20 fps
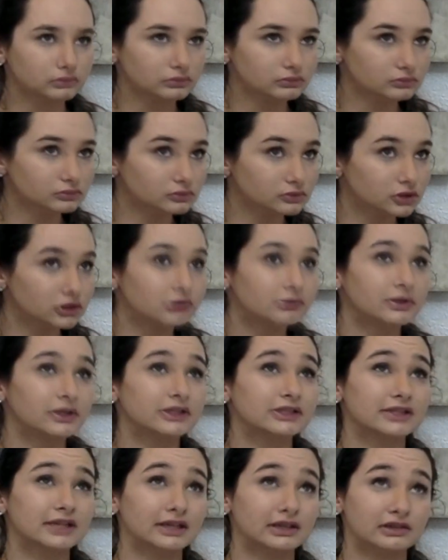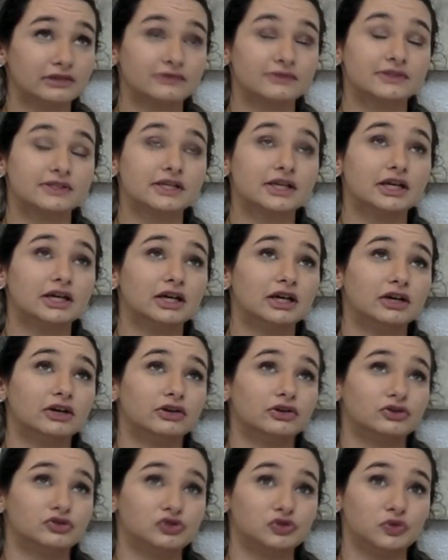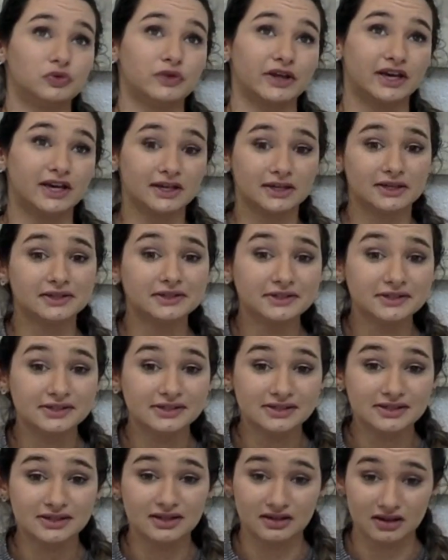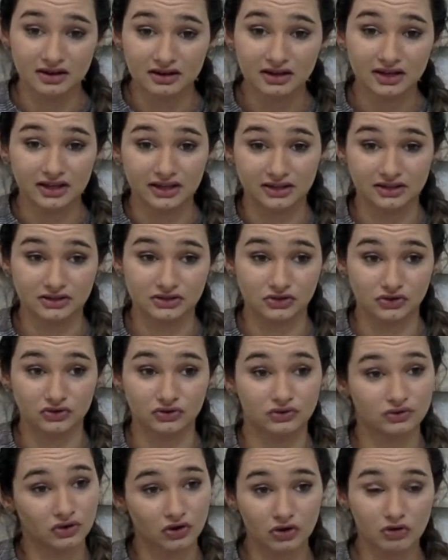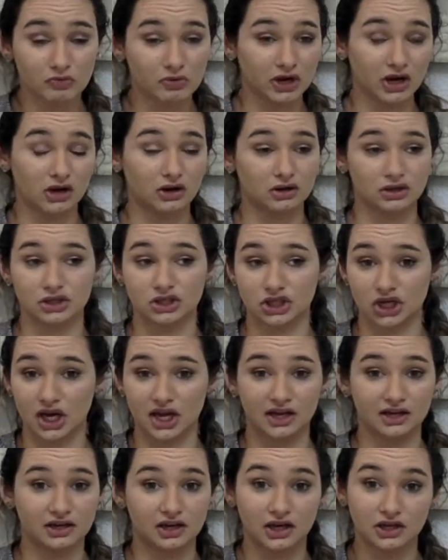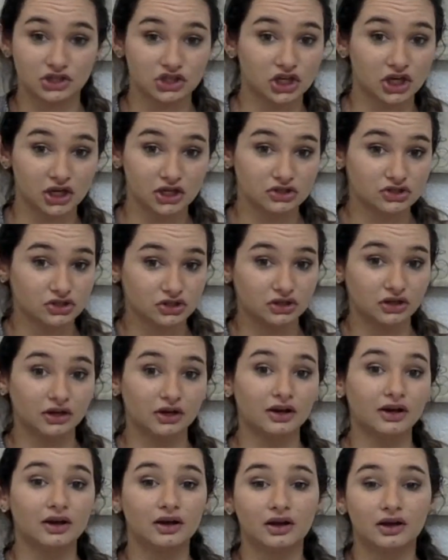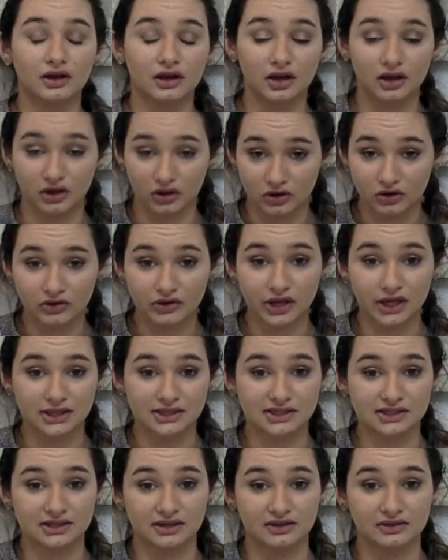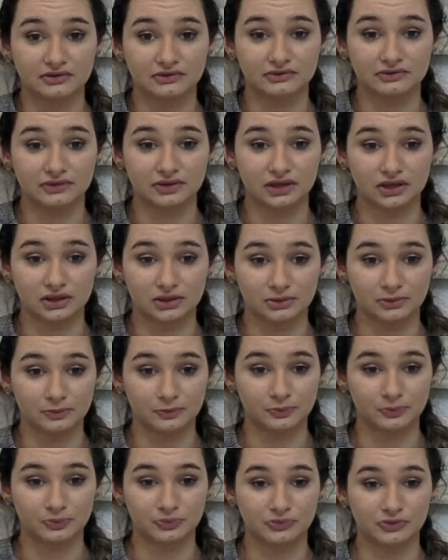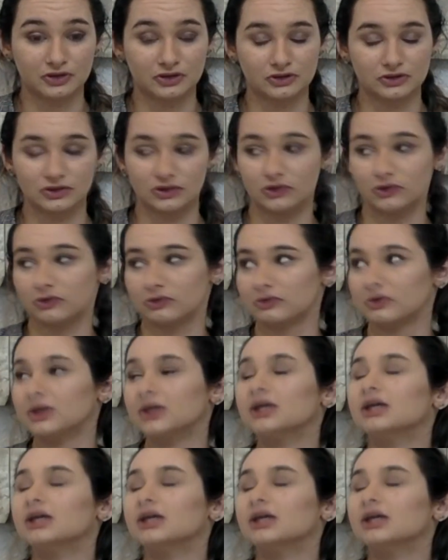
to ourselves, to the kids, young kids, oh my gosh, and education and all that stuff. So